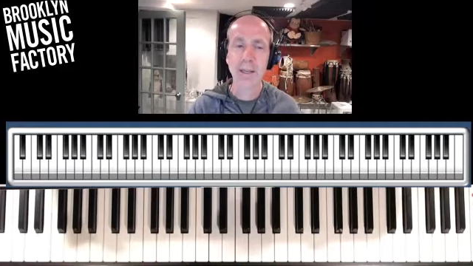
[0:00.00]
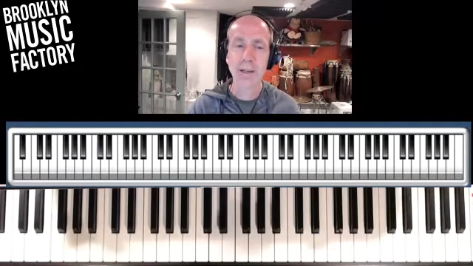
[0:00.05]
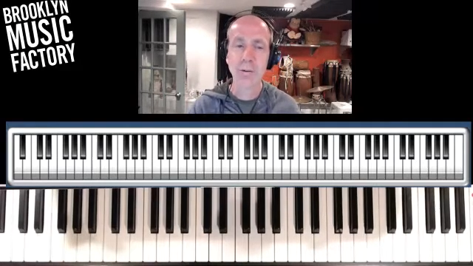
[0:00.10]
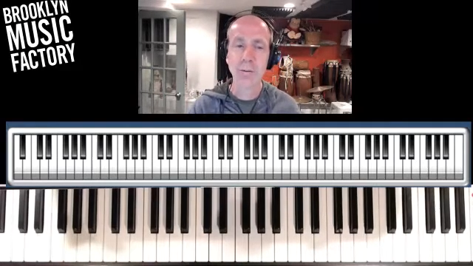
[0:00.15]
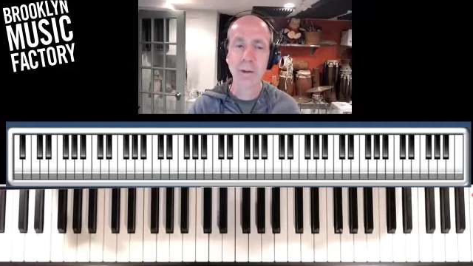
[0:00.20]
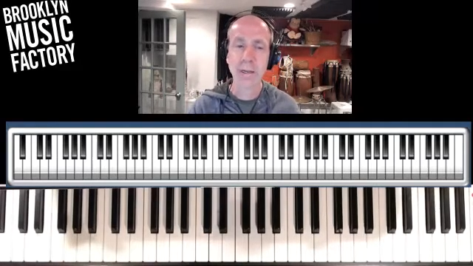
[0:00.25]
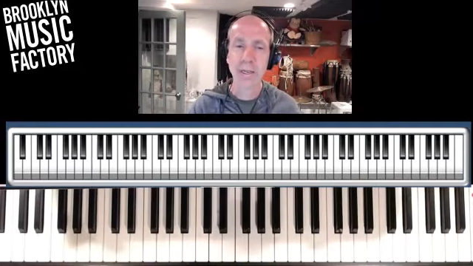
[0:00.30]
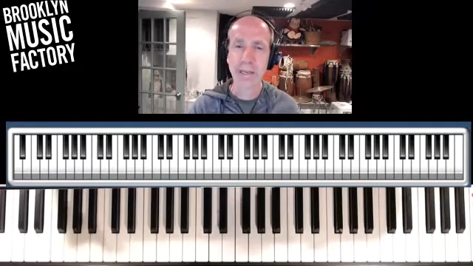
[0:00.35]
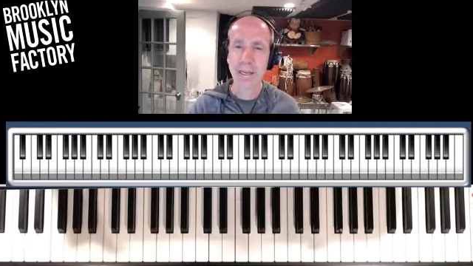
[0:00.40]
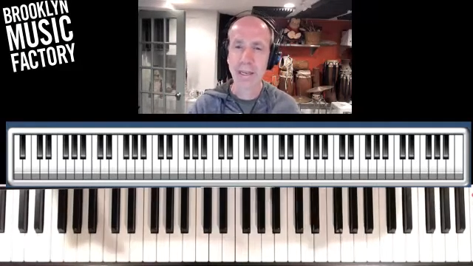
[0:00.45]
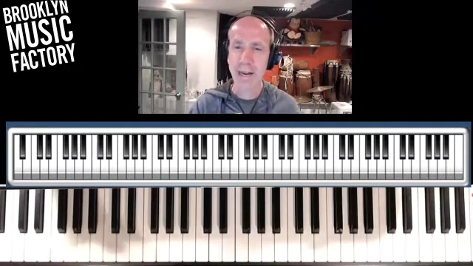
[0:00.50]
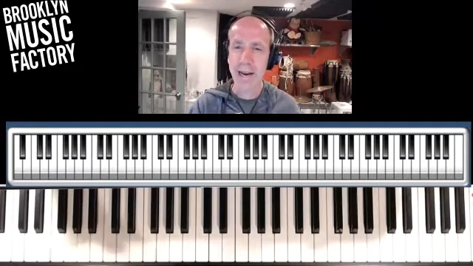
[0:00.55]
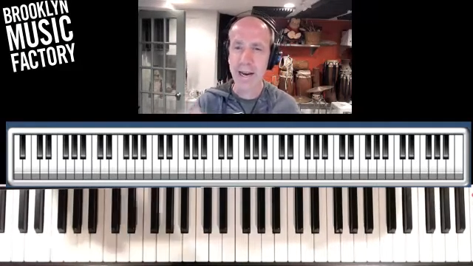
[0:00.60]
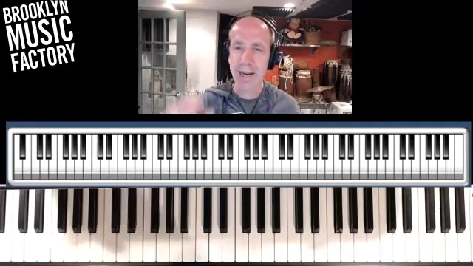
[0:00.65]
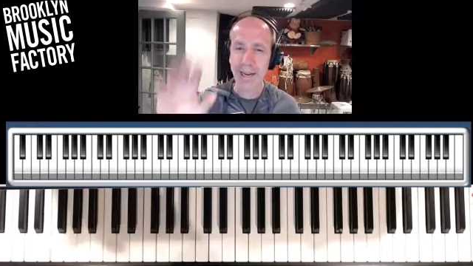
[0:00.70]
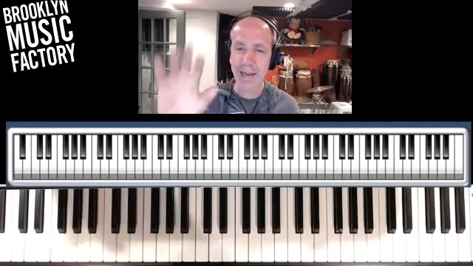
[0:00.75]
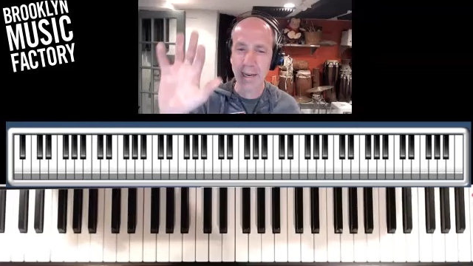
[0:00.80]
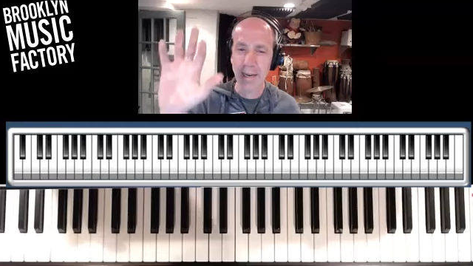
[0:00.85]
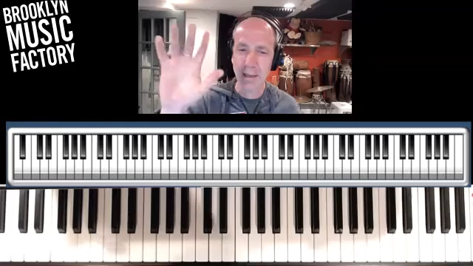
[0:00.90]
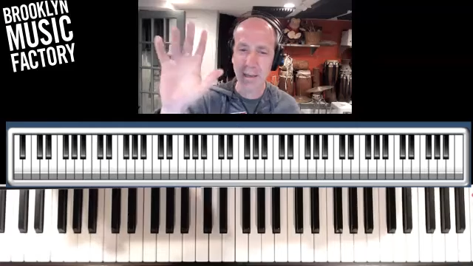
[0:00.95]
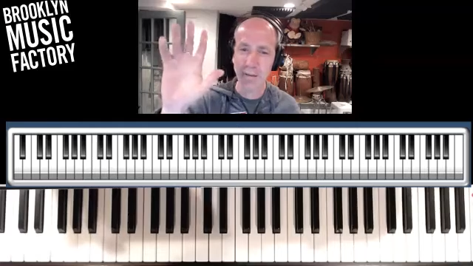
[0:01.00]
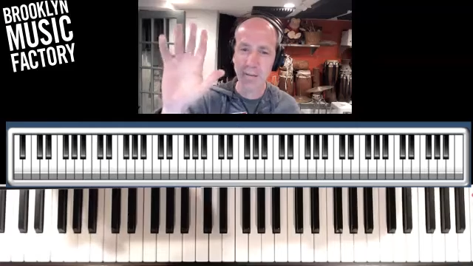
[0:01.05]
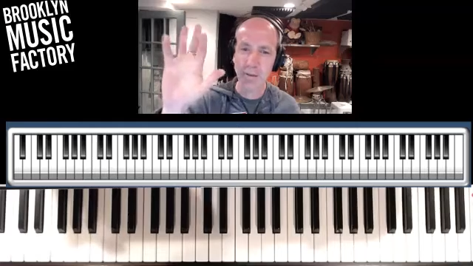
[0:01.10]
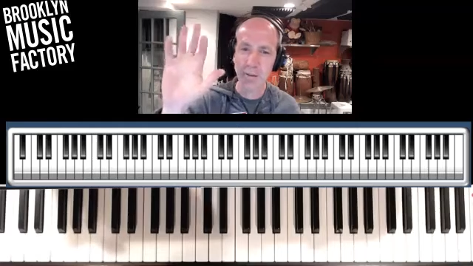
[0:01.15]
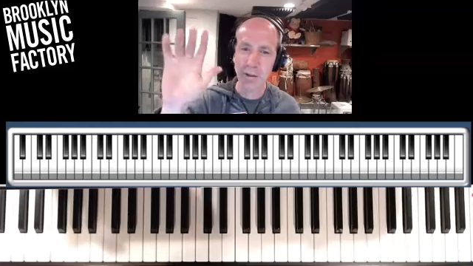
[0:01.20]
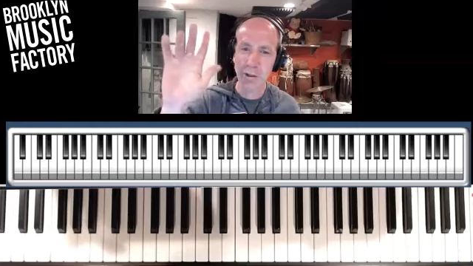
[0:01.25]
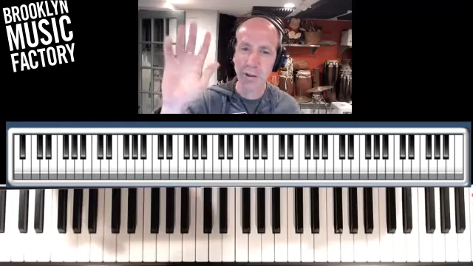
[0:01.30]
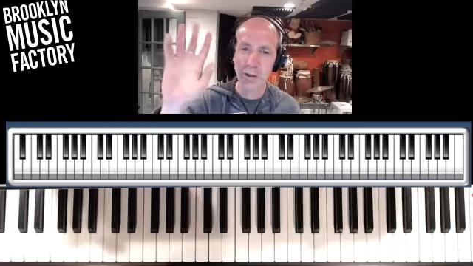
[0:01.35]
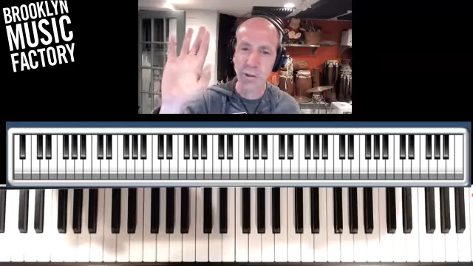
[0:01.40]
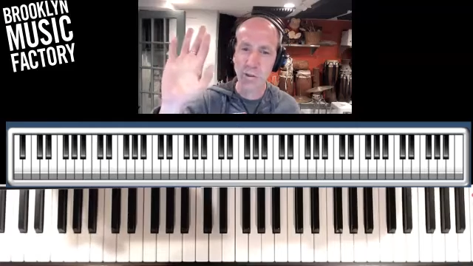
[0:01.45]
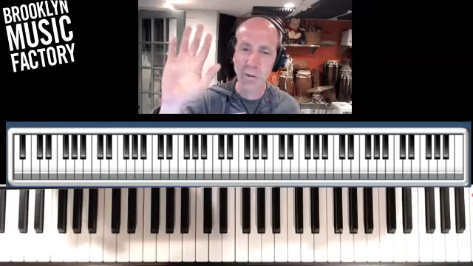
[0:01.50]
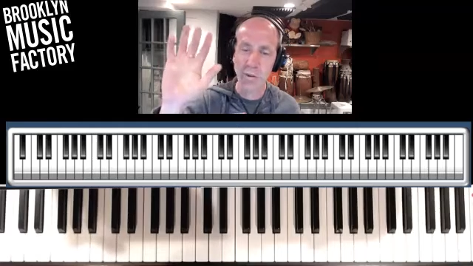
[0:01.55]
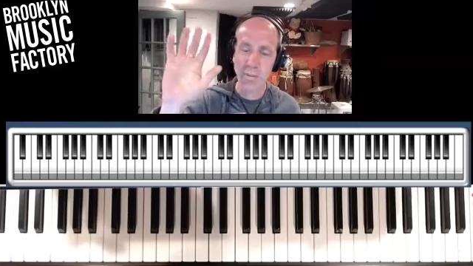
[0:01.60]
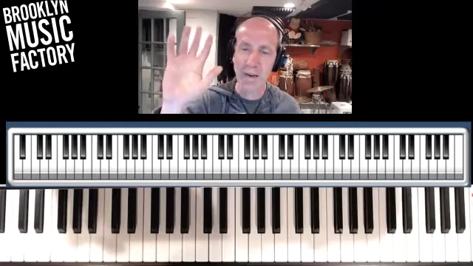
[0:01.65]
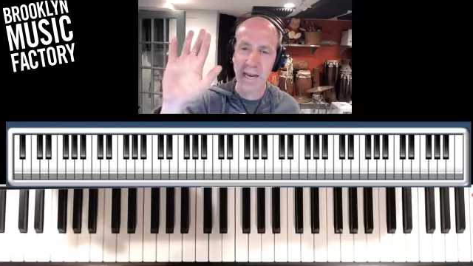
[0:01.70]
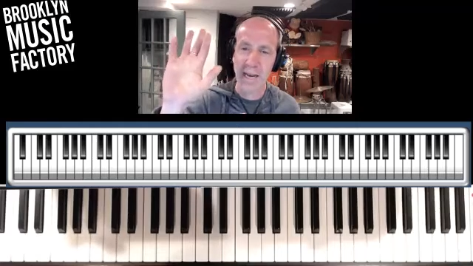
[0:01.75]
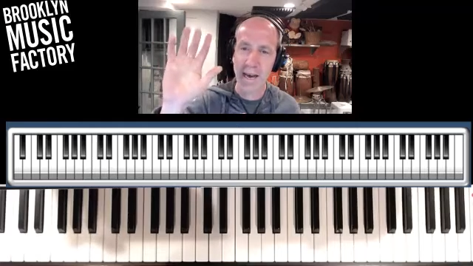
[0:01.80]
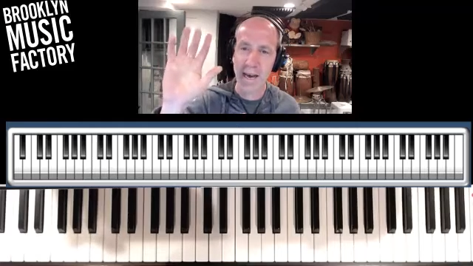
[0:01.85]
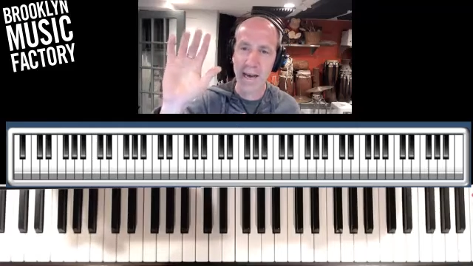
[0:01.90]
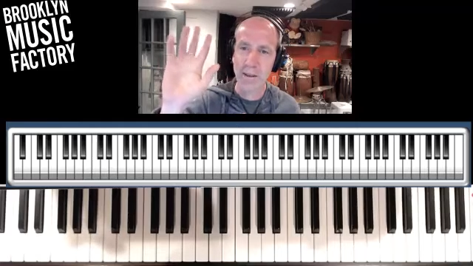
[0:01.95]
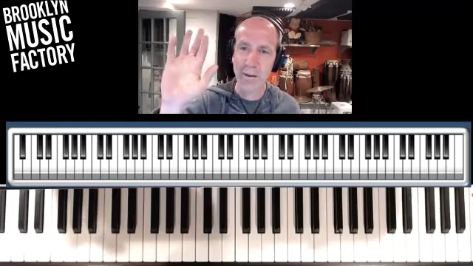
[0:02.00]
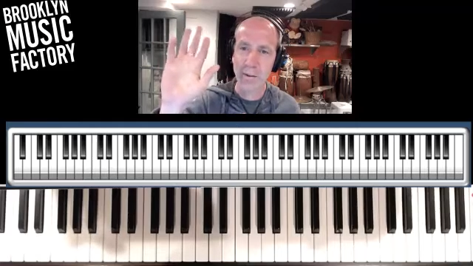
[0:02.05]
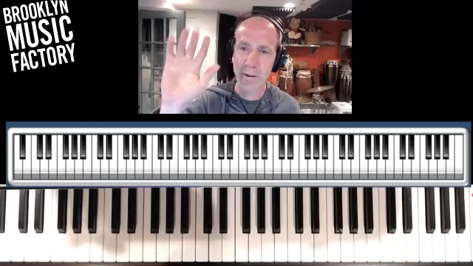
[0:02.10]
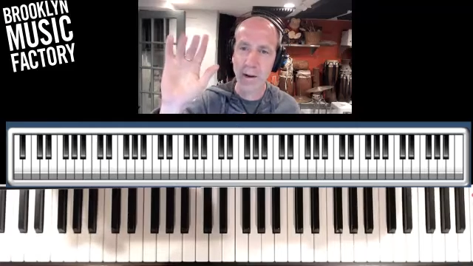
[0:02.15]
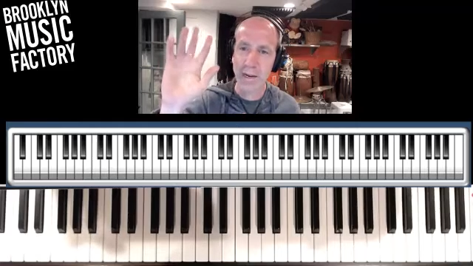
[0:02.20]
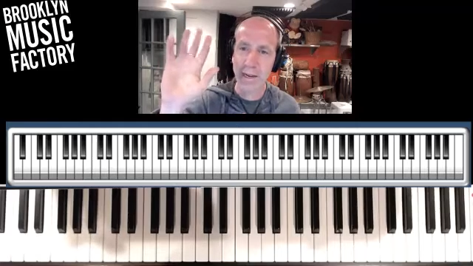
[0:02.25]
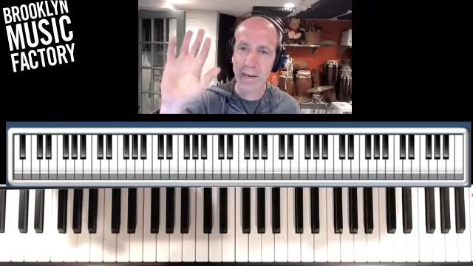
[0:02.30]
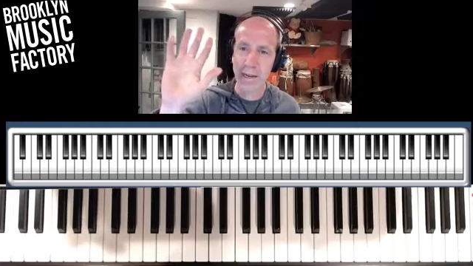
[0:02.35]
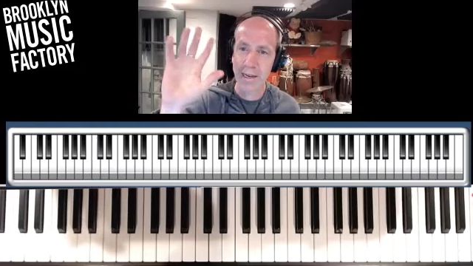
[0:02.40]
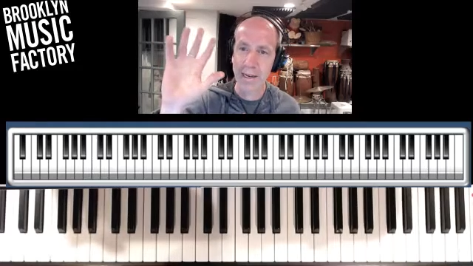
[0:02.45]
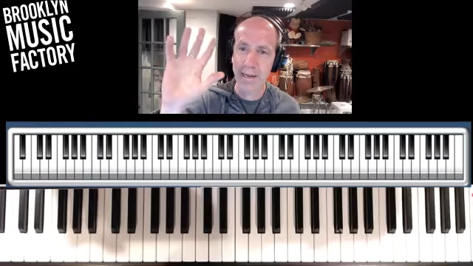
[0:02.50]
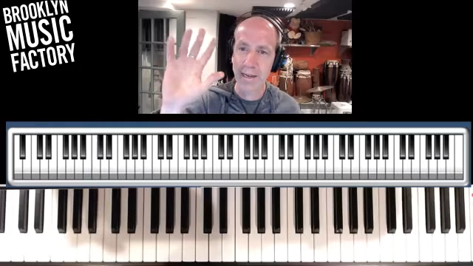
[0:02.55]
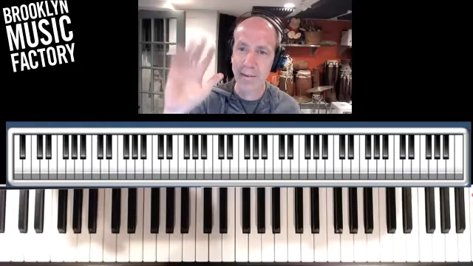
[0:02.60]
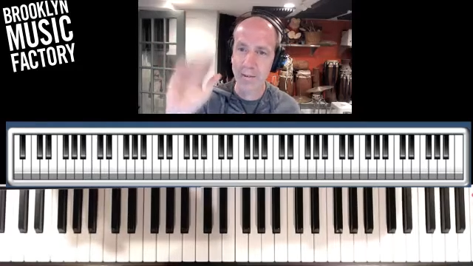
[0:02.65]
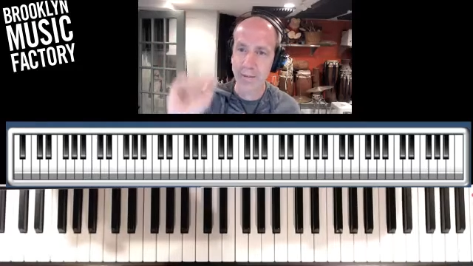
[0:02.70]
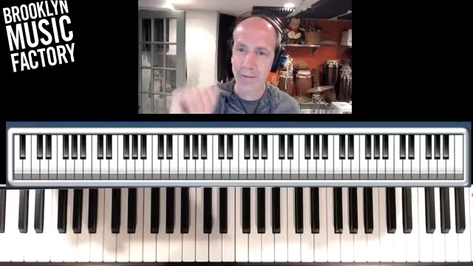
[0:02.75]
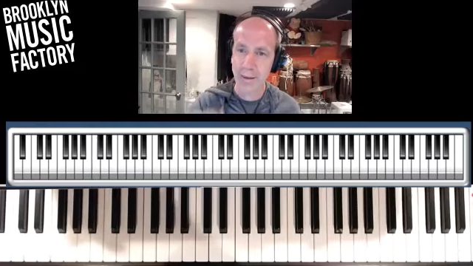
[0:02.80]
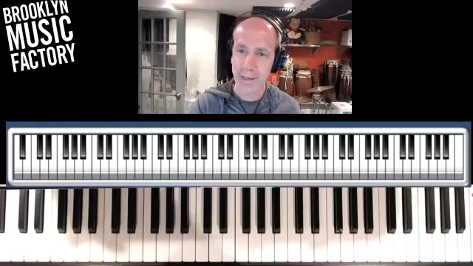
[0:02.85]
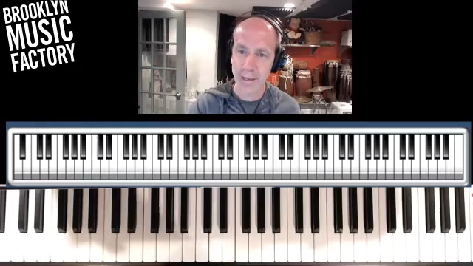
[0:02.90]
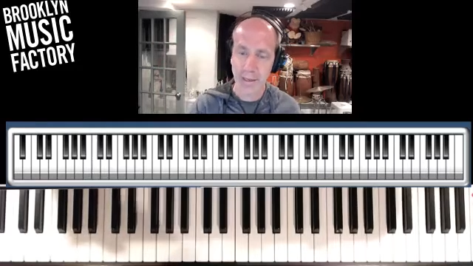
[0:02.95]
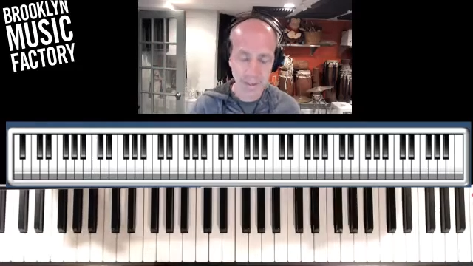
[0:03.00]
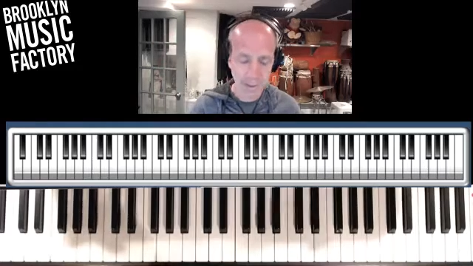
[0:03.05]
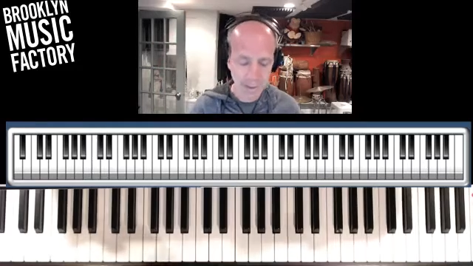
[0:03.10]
we can kind of get confused when we add the right hand, right?